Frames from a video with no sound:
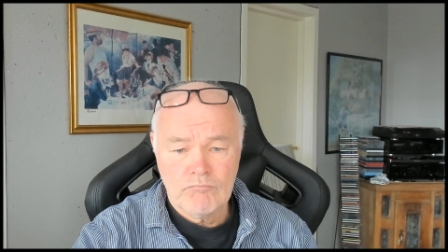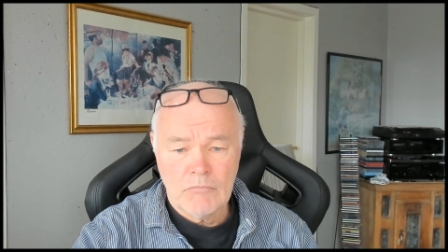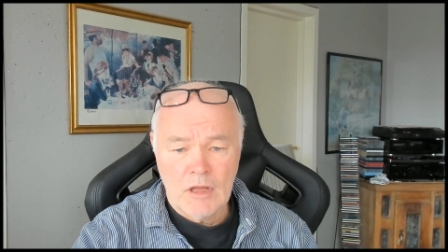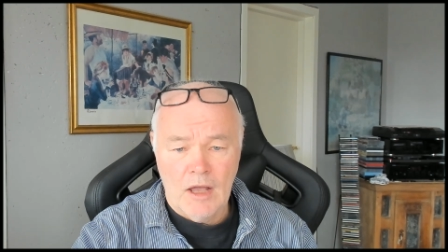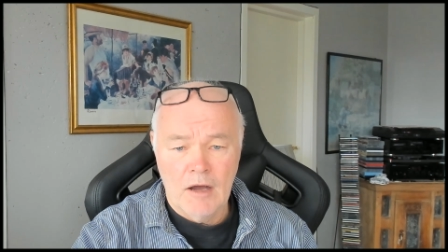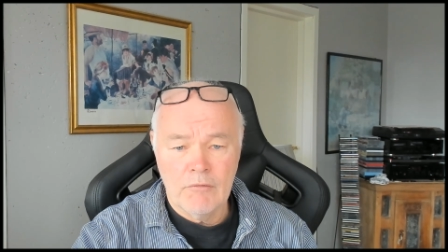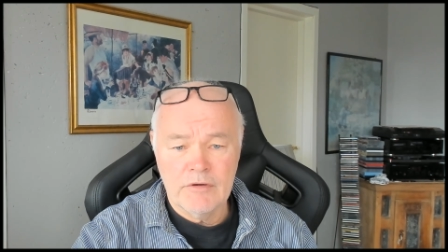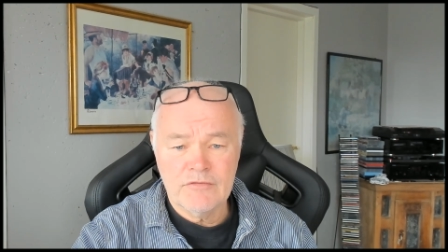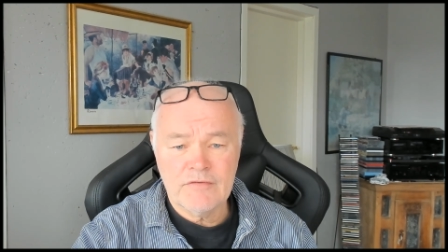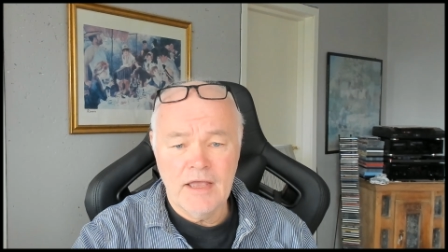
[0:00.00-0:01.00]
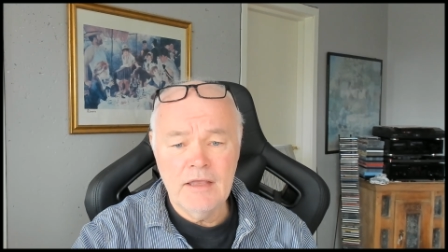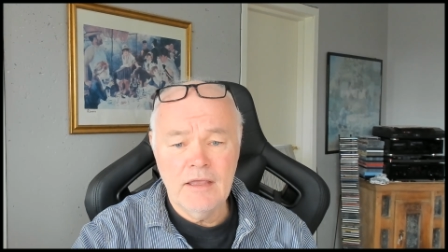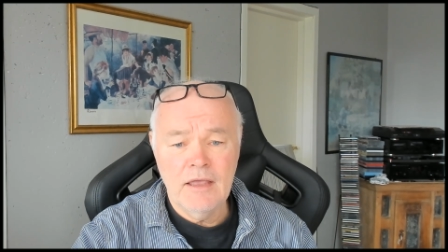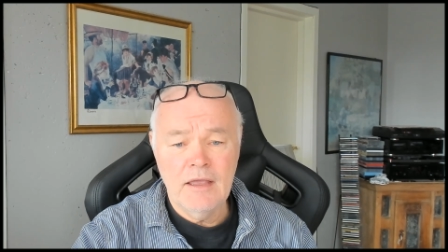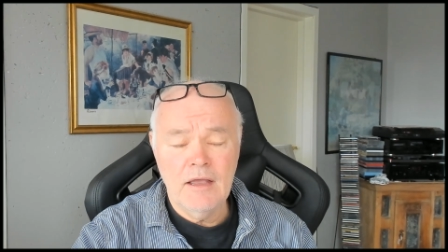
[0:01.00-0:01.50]
our psyche,
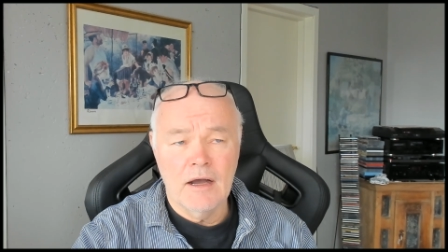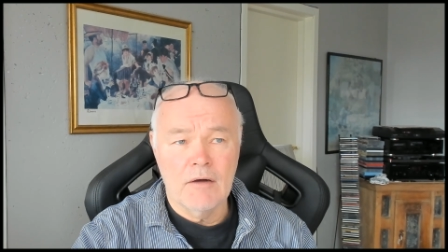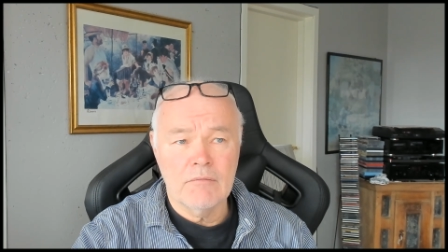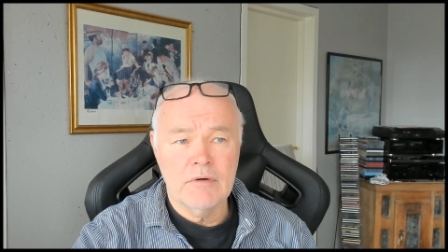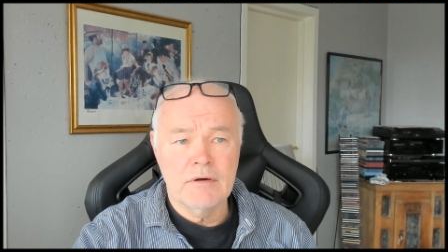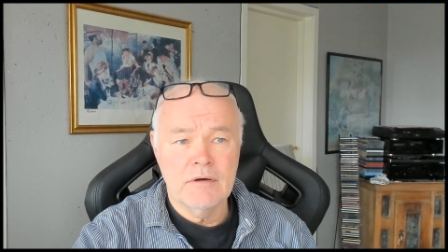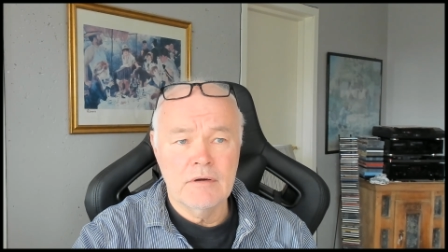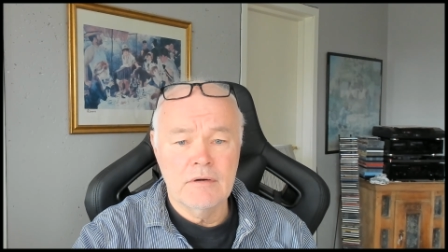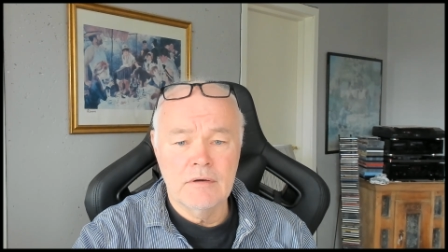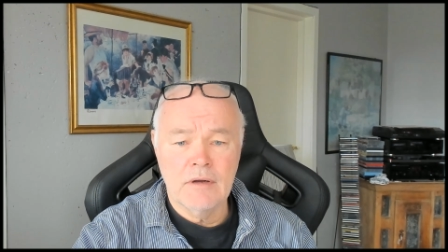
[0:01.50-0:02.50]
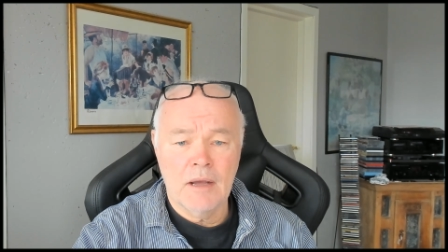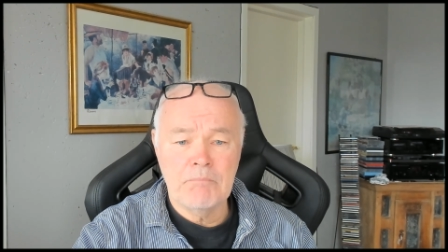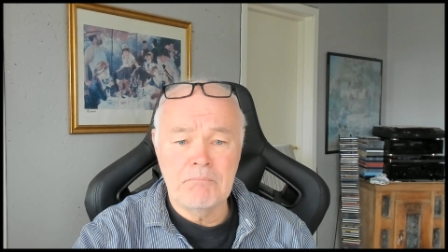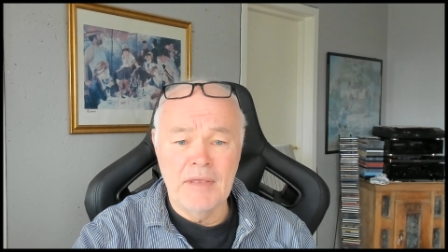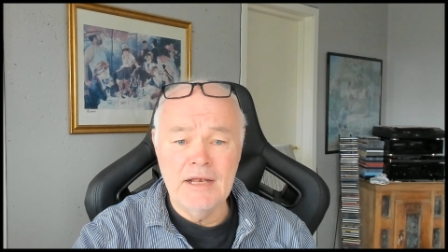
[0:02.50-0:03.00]
our uh,
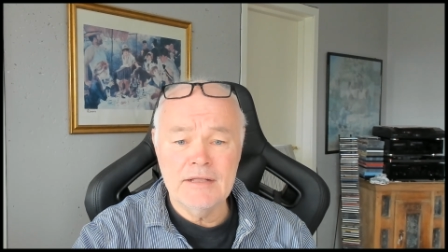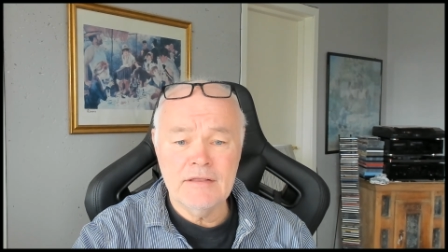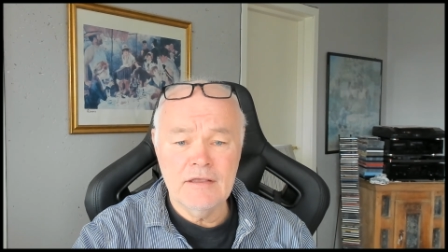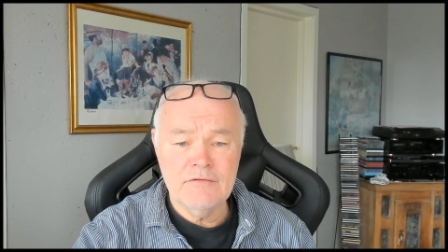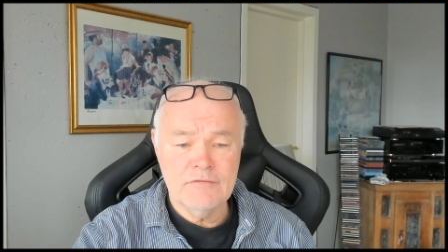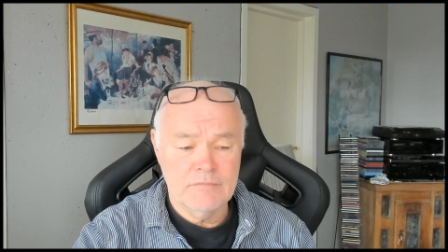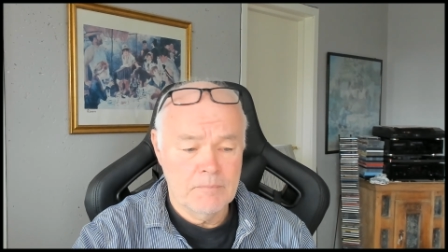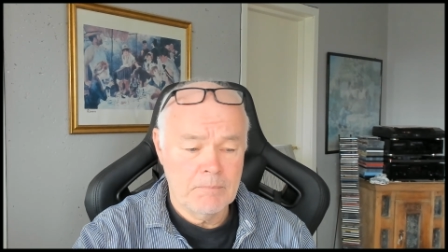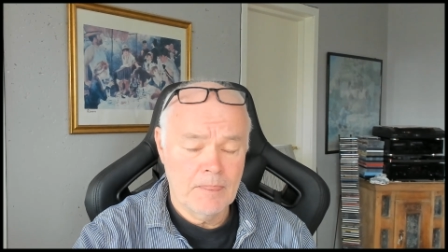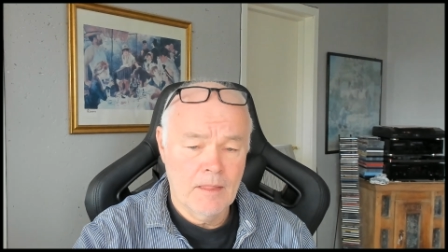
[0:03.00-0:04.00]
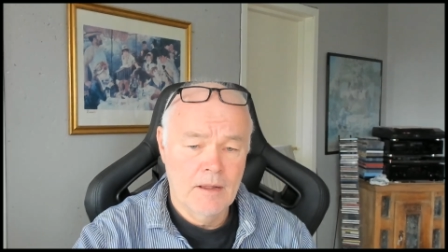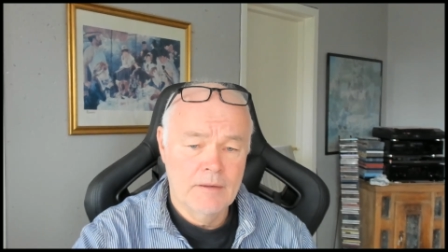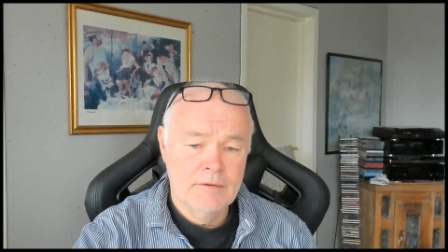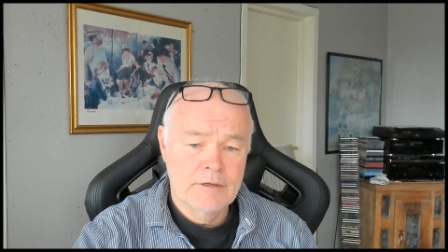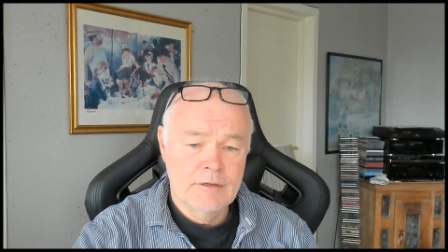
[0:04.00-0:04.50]
abilities,
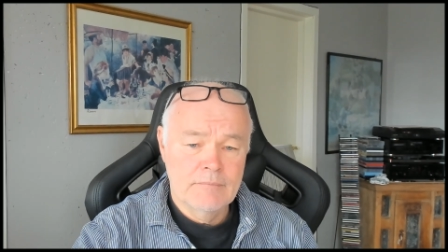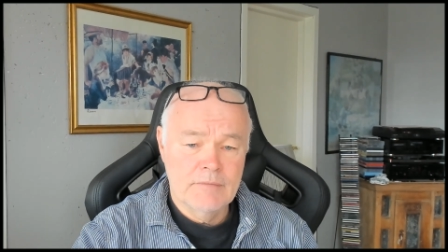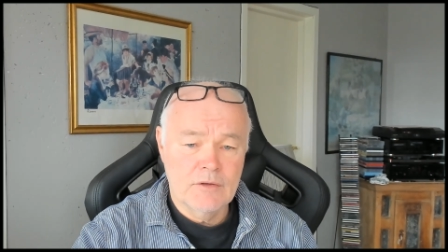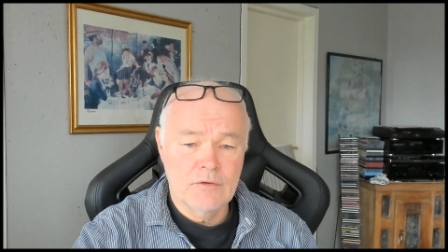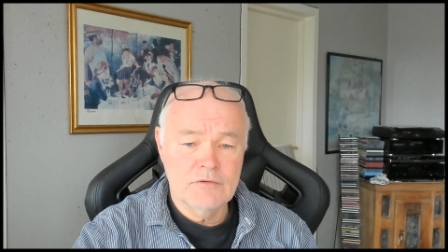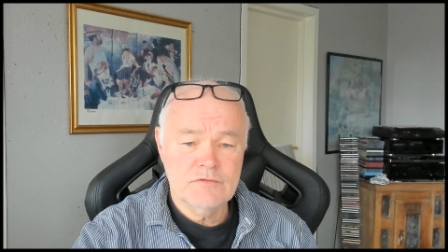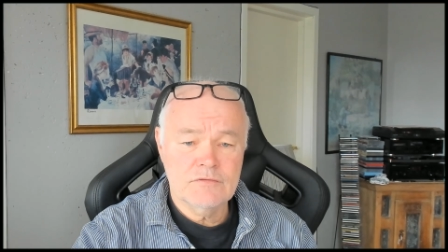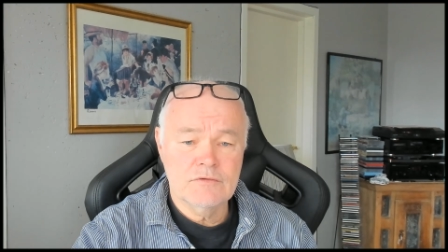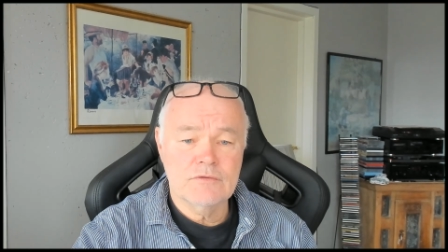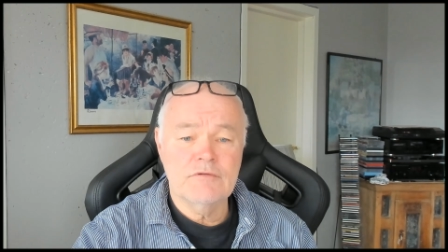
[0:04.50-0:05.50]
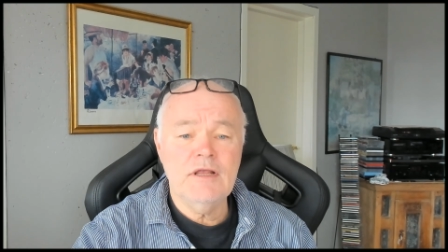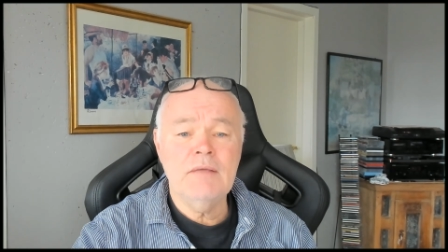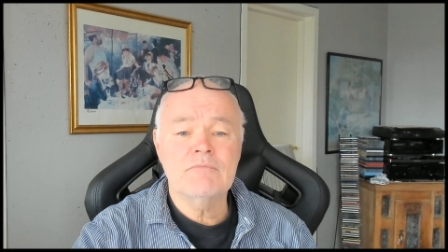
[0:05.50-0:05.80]
because your dreams,